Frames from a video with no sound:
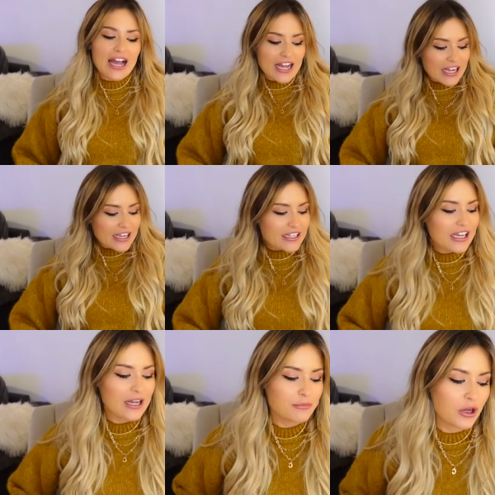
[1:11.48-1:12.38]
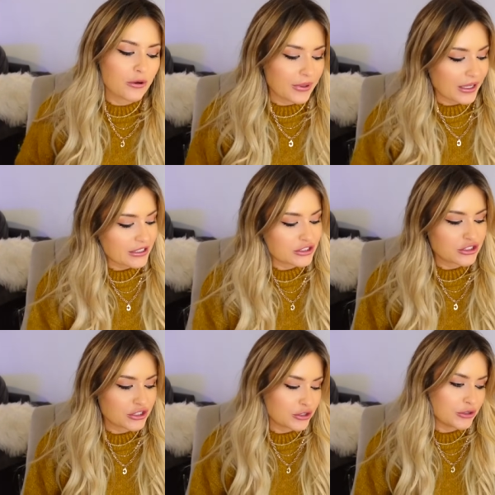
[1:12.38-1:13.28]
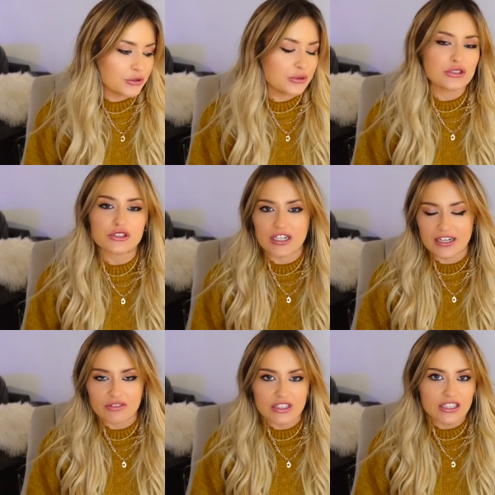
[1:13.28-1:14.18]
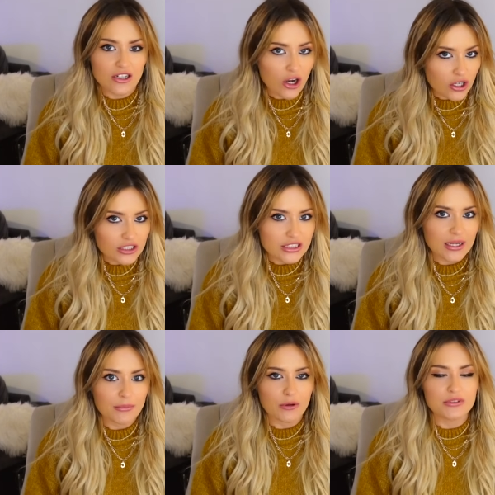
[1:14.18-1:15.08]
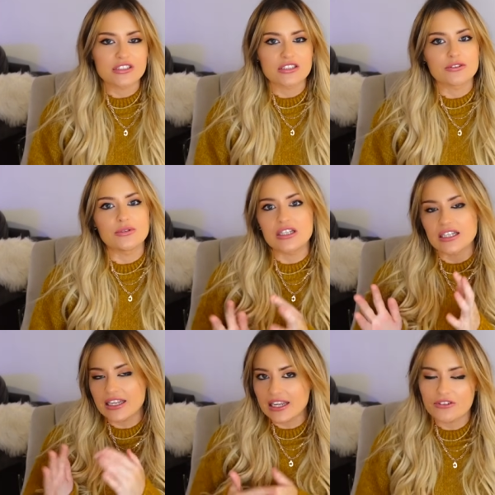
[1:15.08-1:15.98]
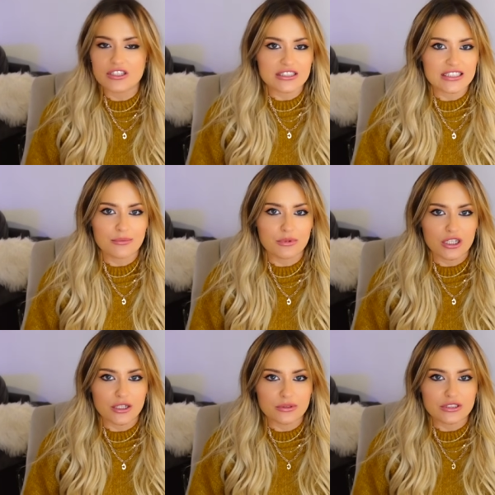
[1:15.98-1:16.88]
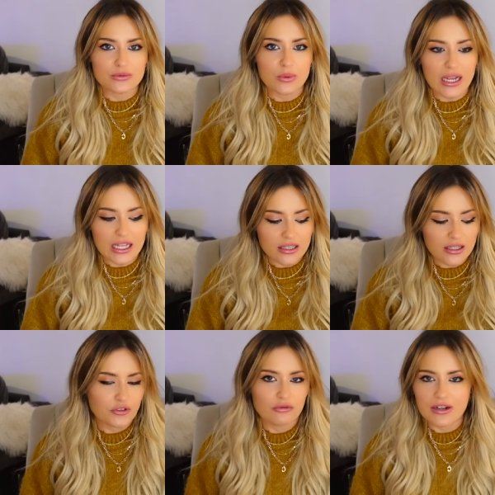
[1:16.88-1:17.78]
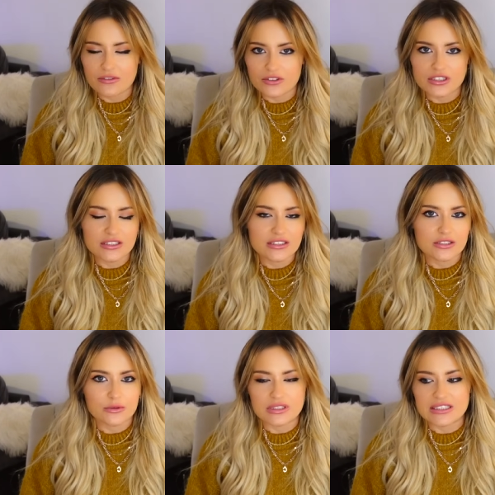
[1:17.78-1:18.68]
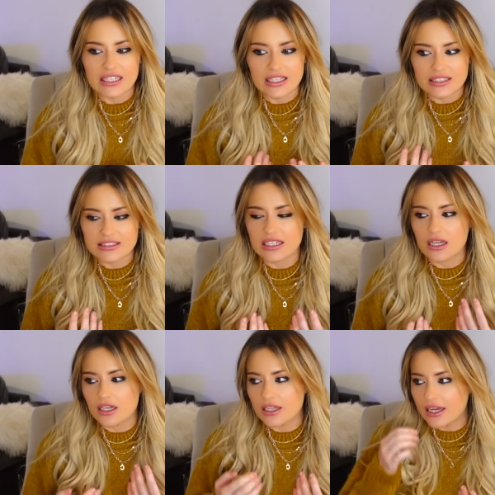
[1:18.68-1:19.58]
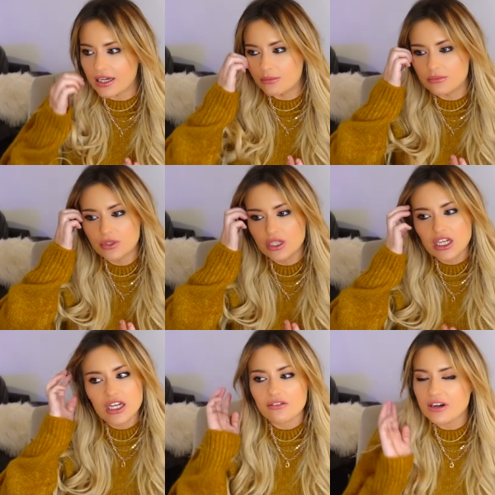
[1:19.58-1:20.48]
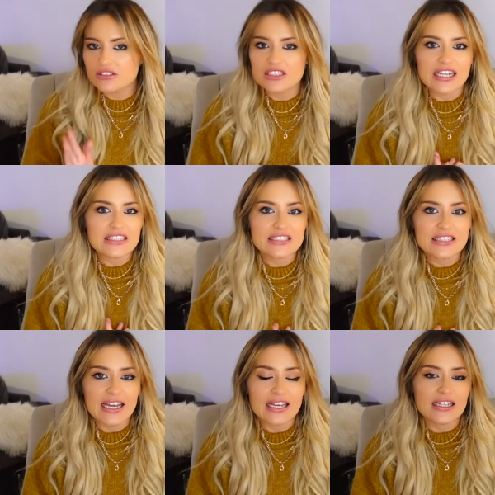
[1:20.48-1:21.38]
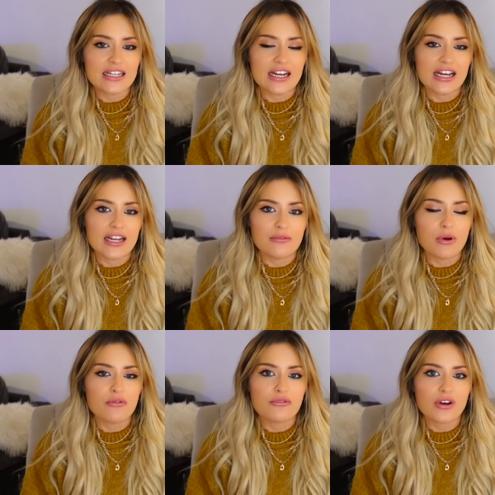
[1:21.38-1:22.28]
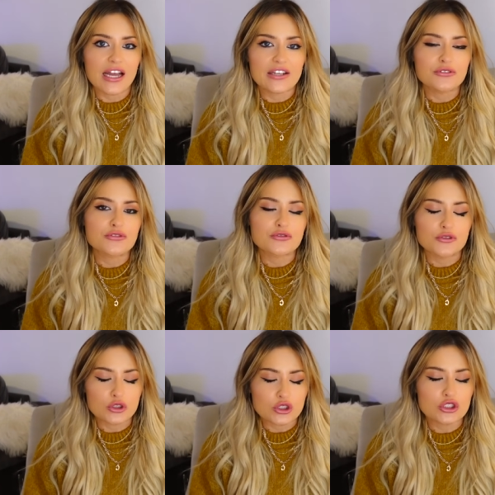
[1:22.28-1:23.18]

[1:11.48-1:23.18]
I am going to try everything on. I'm going to link everything down below as well. For reference, I always say this, I am around an 8 to 10 and I am 5'2".